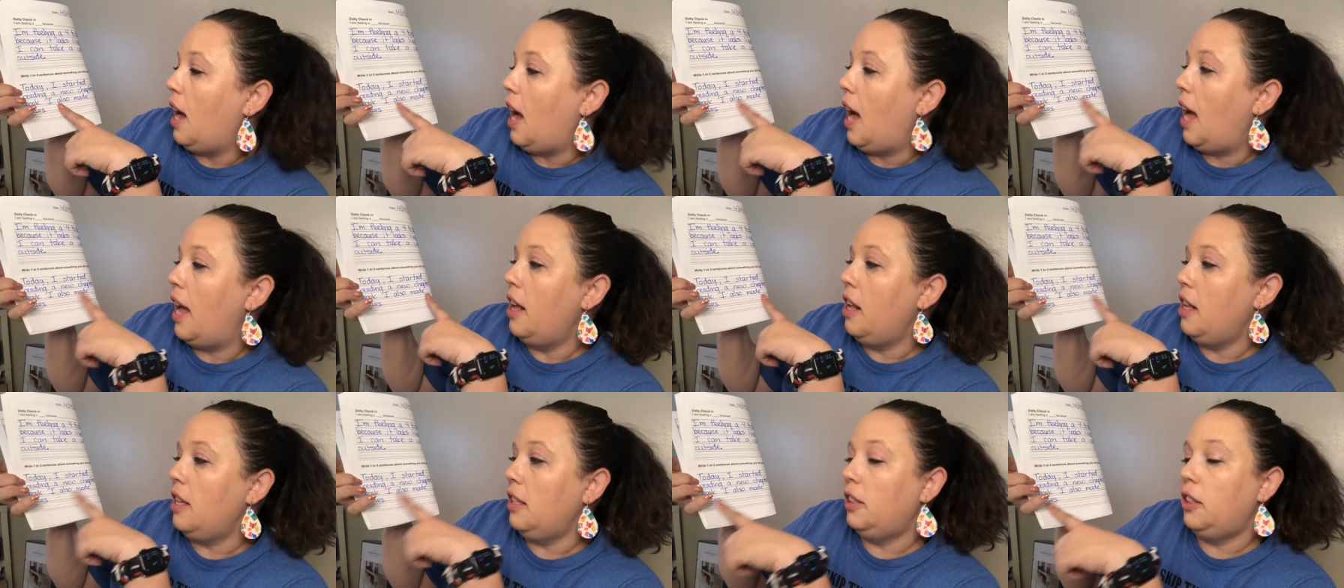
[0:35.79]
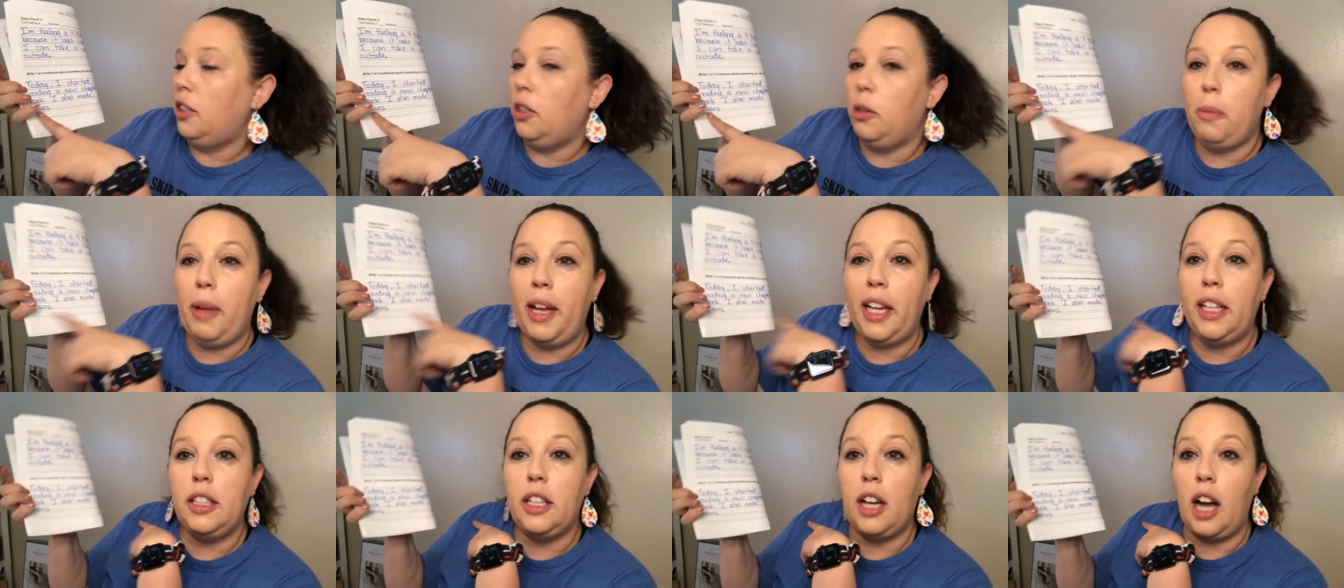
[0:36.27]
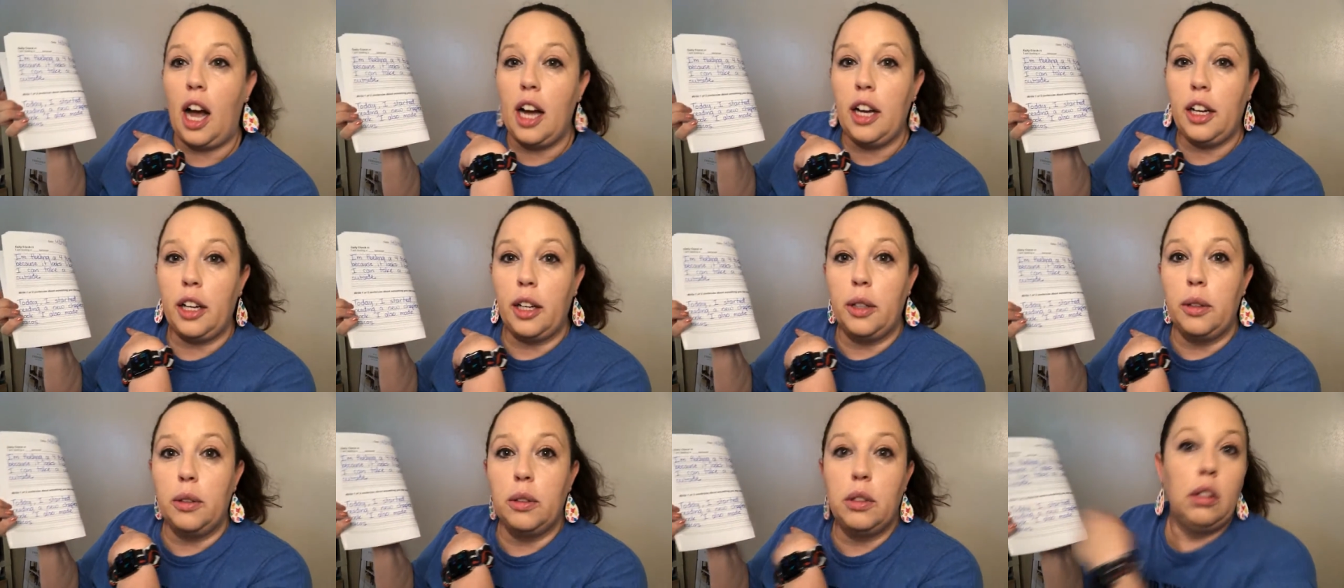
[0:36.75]
I also made
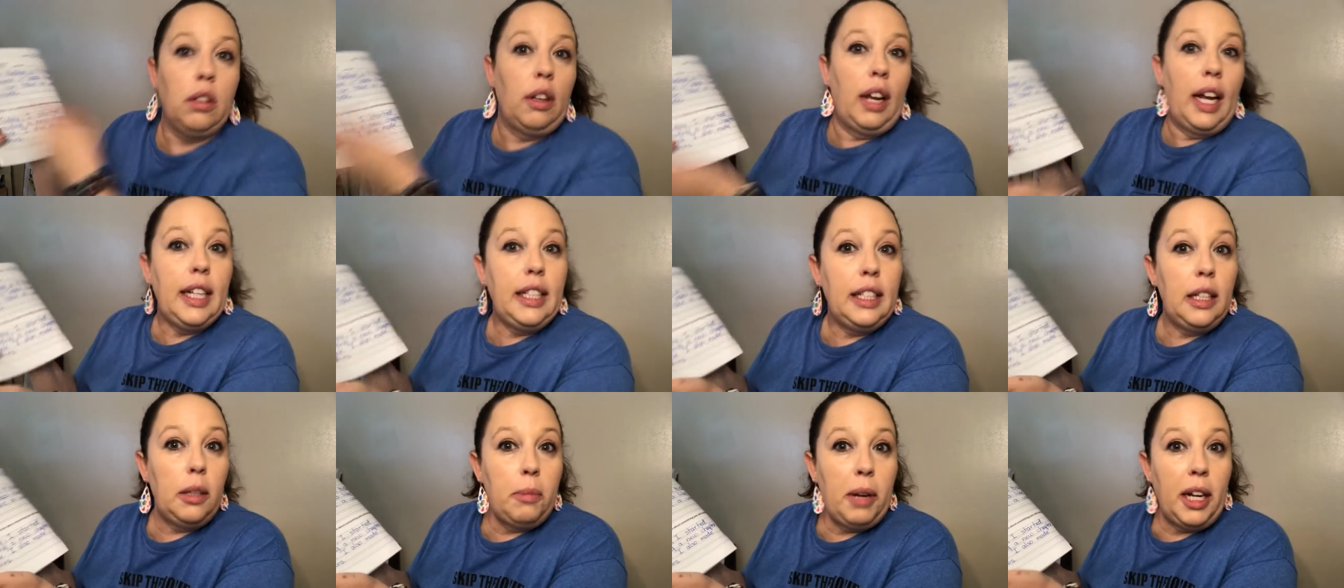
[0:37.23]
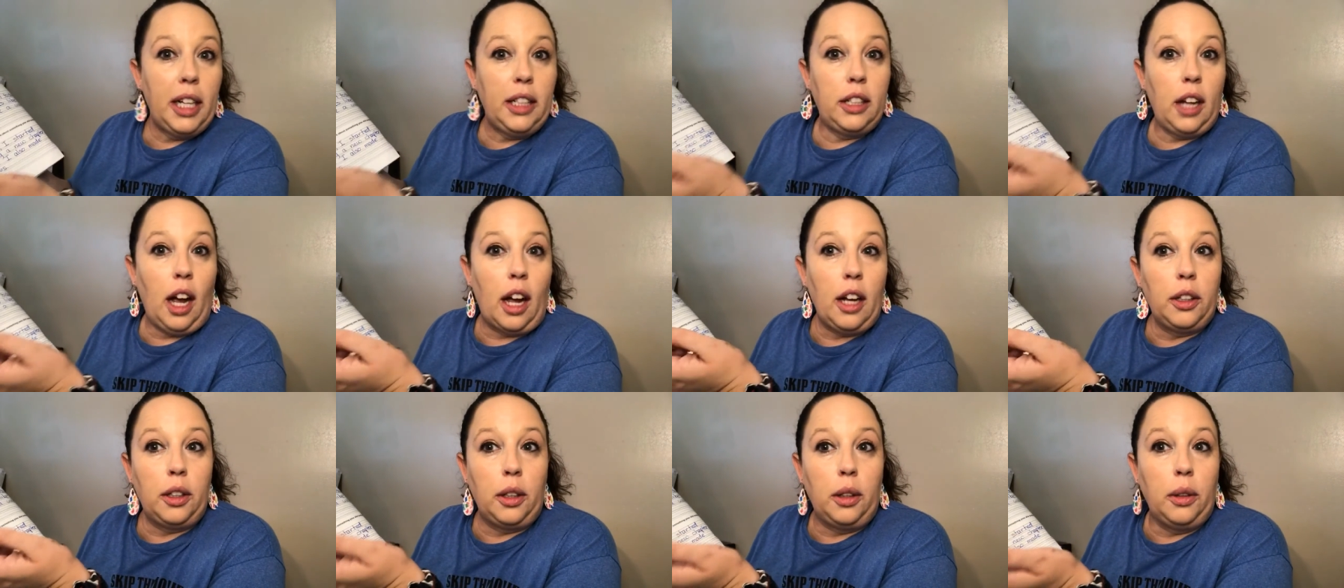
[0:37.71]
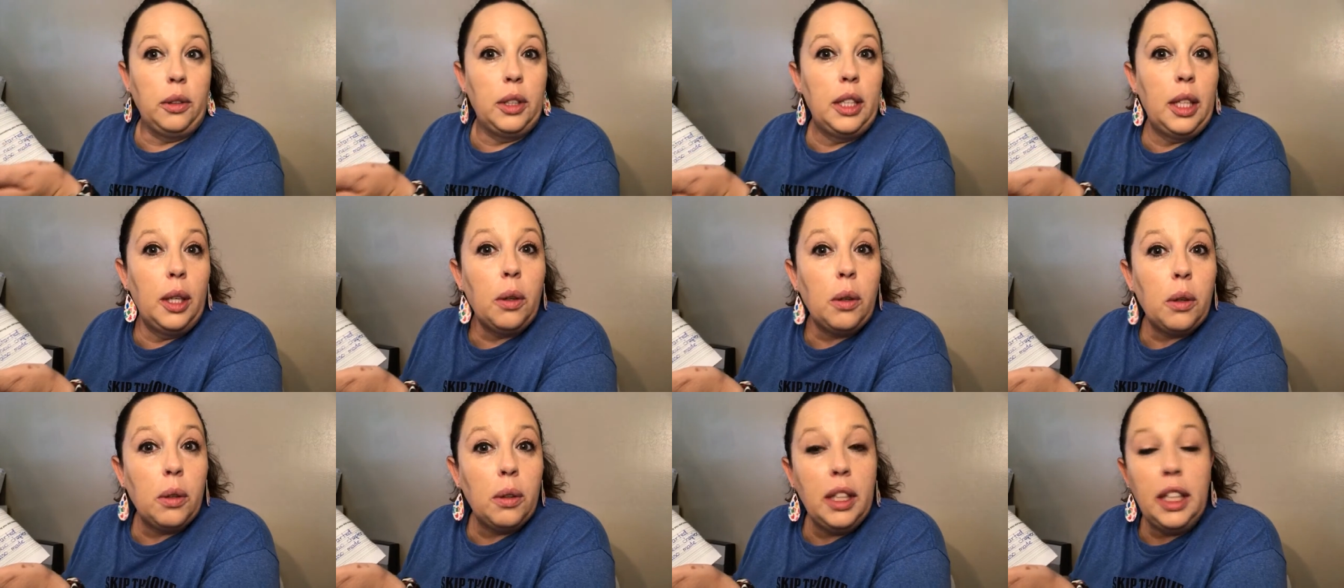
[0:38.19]
tacos. I did make tacos.
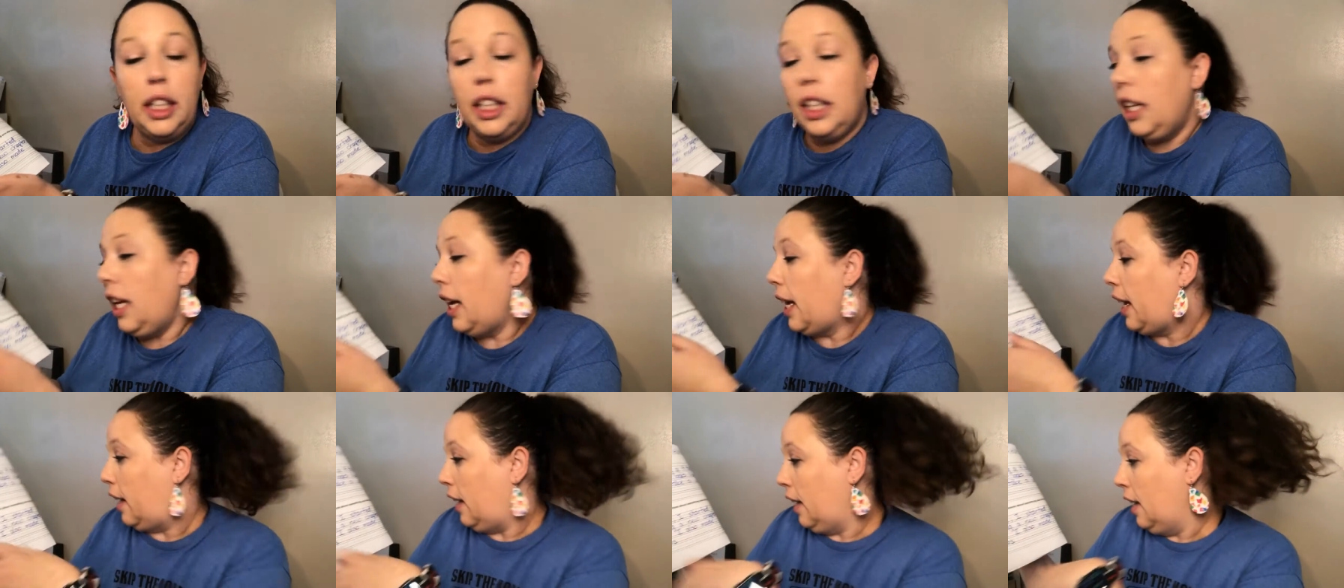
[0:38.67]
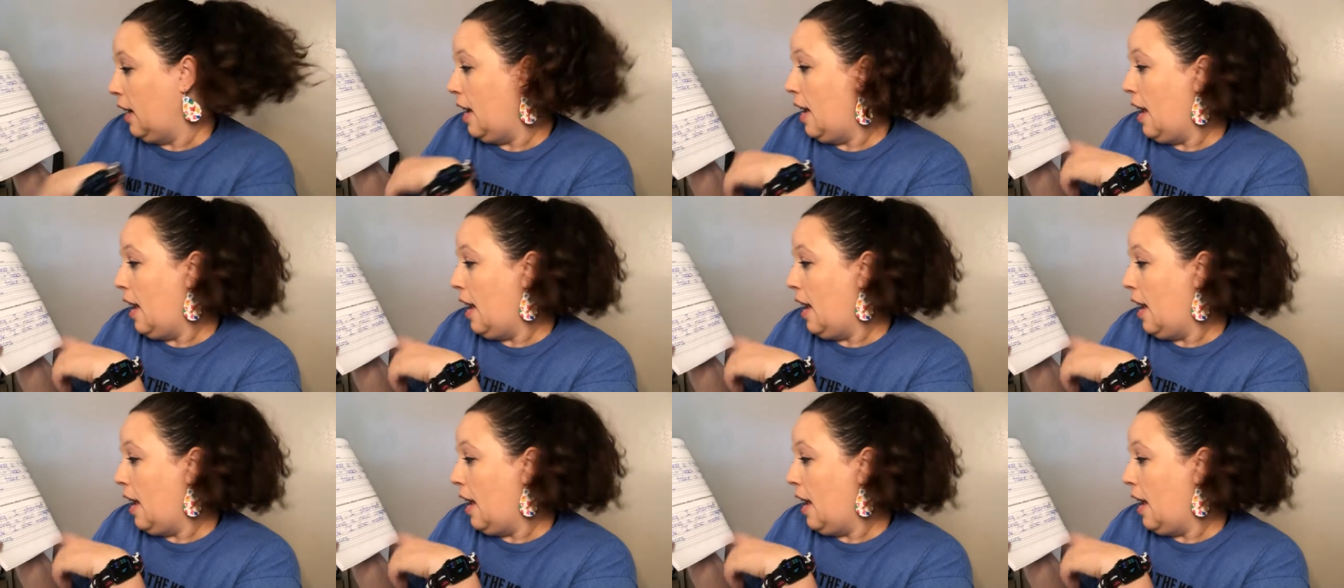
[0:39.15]
They were really good.